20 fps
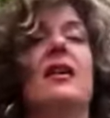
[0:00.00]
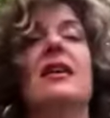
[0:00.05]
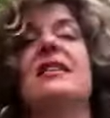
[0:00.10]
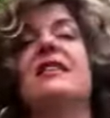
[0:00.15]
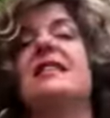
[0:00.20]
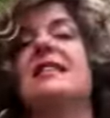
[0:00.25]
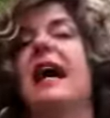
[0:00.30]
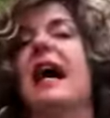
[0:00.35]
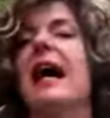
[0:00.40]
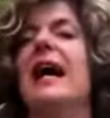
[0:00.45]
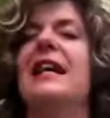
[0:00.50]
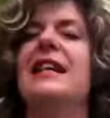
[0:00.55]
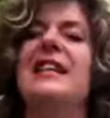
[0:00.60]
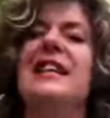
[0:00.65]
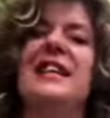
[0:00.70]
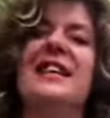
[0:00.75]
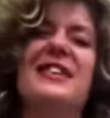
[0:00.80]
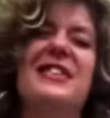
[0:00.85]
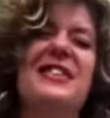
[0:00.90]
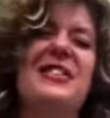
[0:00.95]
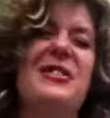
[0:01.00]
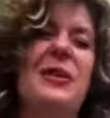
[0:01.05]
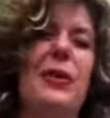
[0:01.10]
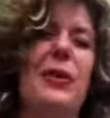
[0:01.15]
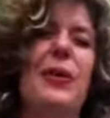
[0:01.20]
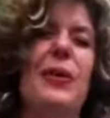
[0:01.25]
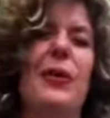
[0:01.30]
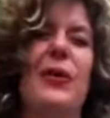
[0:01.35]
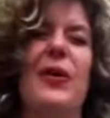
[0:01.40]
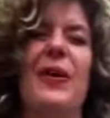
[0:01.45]
sadness
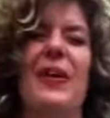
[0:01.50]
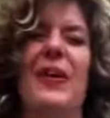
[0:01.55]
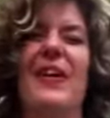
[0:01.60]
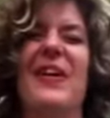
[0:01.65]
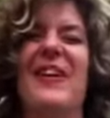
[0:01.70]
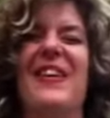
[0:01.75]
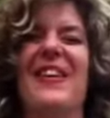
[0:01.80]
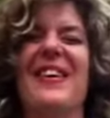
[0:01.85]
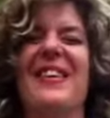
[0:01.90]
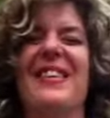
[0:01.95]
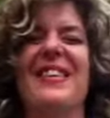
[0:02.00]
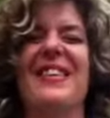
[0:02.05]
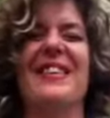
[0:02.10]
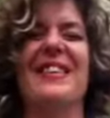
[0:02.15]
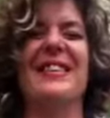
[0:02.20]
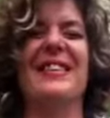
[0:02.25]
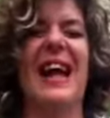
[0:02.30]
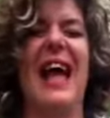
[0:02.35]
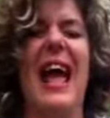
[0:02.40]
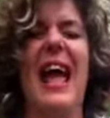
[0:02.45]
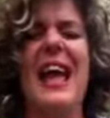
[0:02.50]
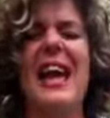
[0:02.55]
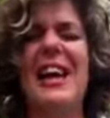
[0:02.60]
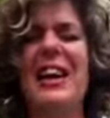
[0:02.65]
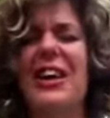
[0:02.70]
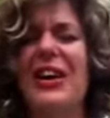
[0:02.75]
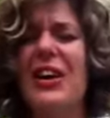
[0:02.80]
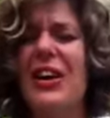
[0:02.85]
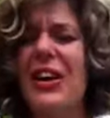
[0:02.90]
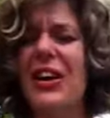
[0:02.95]
or
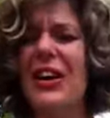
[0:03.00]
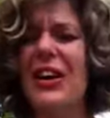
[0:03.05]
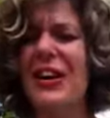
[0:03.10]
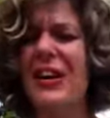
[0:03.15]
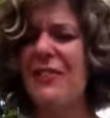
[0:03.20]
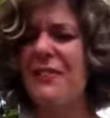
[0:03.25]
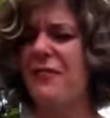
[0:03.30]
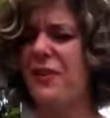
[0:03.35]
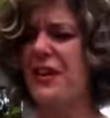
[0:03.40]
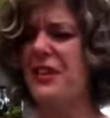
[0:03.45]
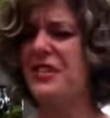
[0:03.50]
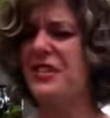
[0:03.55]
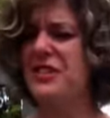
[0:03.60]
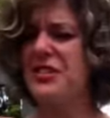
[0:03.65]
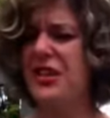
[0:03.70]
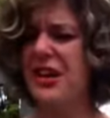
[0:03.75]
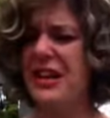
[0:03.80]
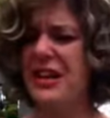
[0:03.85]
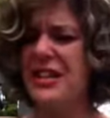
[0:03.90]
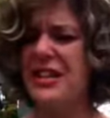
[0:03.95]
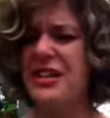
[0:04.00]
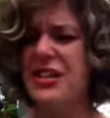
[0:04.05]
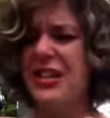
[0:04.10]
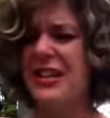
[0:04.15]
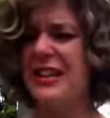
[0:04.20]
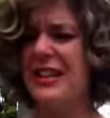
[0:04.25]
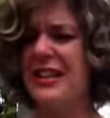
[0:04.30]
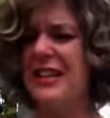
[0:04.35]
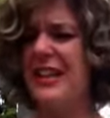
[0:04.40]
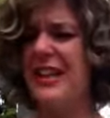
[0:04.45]
anger,
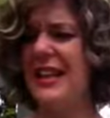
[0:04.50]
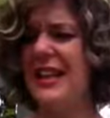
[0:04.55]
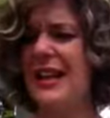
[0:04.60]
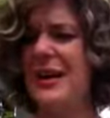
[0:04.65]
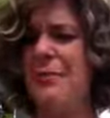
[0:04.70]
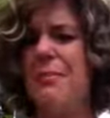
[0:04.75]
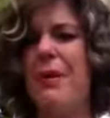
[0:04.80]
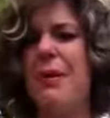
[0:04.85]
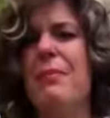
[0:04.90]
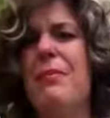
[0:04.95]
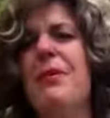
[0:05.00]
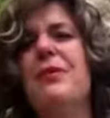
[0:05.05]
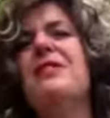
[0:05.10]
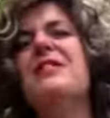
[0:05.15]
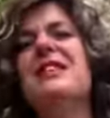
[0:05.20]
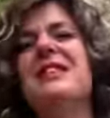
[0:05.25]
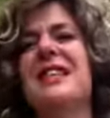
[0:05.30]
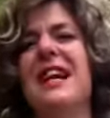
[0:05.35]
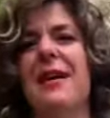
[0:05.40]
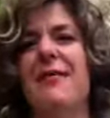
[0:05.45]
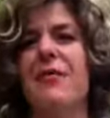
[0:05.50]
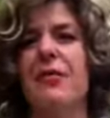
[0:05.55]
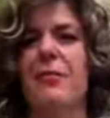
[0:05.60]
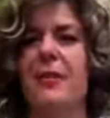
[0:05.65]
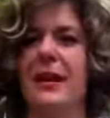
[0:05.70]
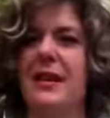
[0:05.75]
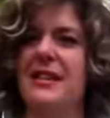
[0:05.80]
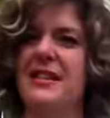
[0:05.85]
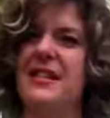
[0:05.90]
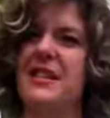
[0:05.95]
frustration, but most of the time for
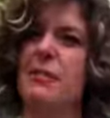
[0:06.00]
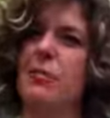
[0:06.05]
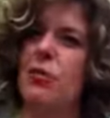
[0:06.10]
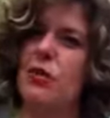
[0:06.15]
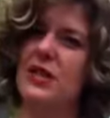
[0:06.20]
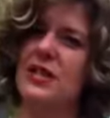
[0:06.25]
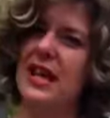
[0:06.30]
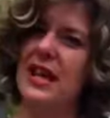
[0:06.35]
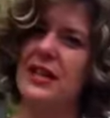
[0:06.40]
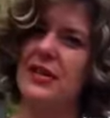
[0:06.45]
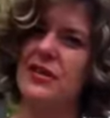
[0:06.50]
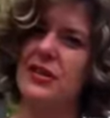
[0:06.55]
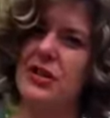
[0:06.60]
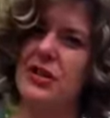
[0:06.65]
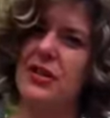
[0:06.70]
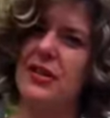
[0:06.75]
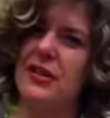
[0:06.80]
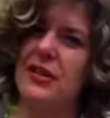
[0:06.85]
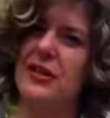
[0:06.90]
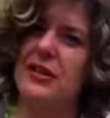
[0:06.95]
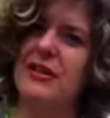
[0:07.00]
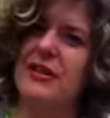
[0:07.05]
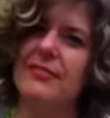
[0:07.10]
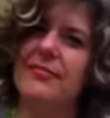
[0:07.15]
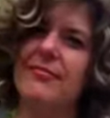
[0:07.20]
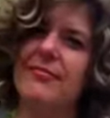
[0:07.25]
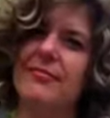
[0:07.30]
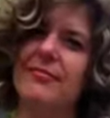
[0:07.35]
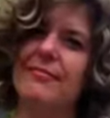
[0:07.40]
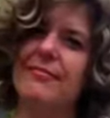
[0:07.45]
me it's the more tender
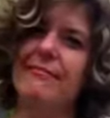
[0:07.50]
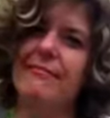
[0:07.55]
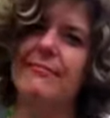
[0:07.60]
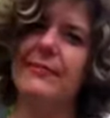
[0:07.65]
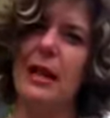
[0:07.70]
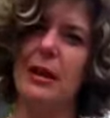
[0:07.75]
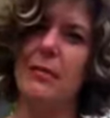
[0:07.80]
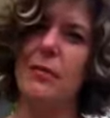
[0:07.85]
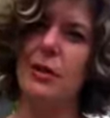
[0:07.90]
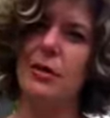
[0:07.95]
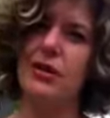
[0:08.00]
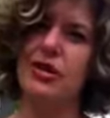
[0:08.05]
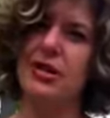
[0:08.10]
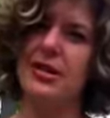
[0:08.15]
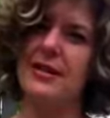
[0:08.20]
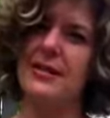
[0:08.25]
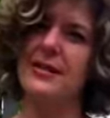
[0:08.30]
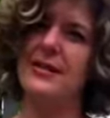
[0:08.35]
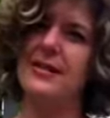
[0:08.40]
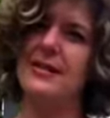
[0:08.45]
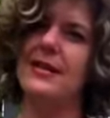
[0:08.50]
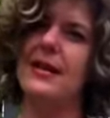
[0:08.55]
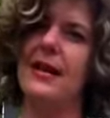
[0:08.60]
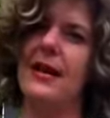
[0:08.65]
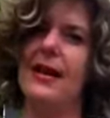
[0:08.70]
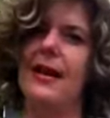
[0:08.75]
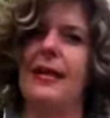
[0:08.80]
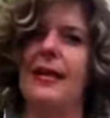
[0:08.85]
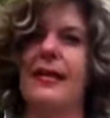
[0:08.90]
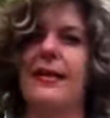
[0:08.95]
emotions
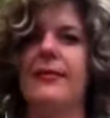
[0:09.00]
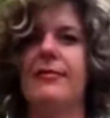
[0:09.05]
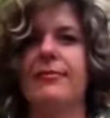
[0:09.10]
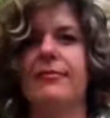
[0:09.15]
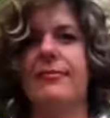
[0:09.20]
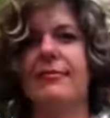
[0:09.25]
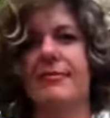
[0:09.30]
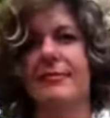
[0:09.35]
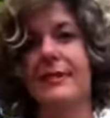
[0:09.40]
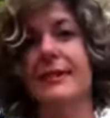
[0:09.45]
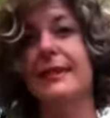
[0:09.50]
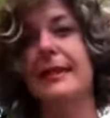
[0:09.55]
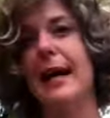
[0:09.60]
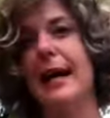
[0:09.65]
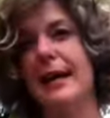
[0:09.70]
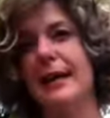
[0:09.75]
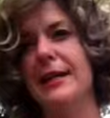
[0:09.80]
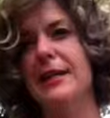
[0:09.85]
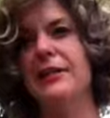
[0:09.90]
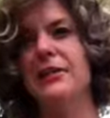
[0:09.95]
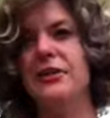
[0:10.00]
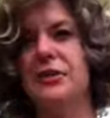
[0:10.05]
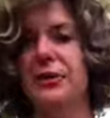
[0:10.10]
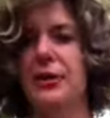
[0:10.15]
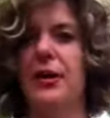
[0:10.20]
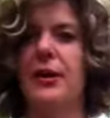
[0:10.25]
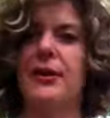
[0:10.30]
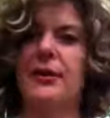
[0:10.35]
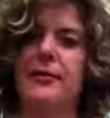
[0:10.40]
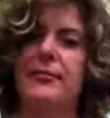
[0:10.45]
like sadness
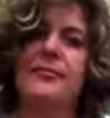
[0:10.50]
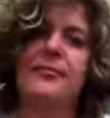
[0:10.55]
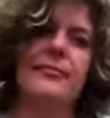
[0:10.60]
or